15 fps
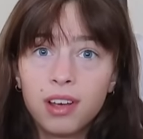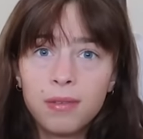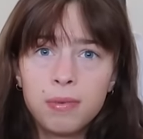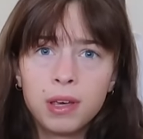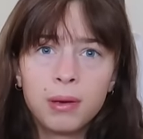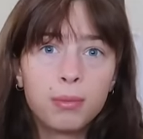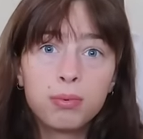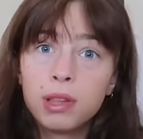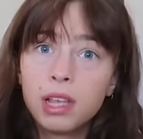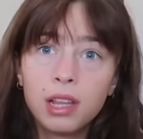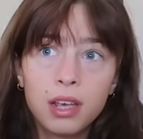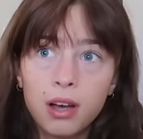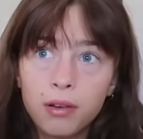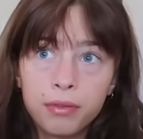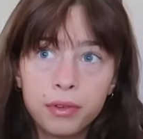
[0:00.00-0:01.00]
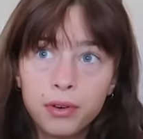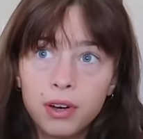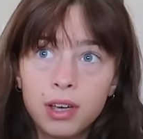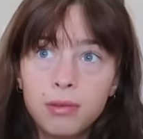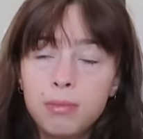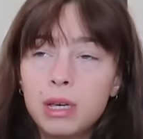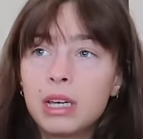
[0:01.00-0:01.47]
I've been completely off the
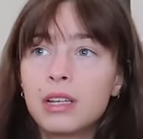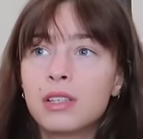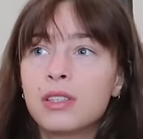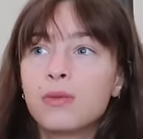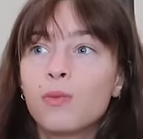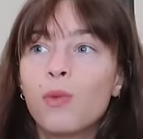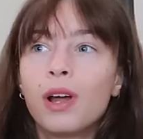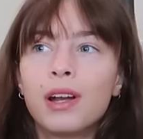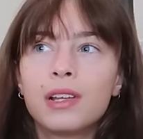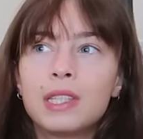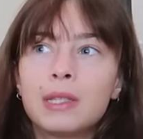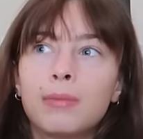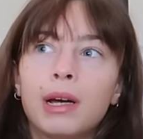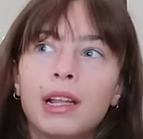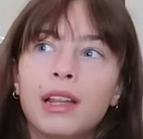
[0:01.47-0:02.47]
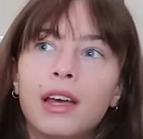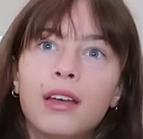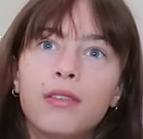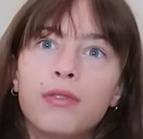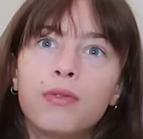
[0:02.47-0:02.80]
grid, because when else in my life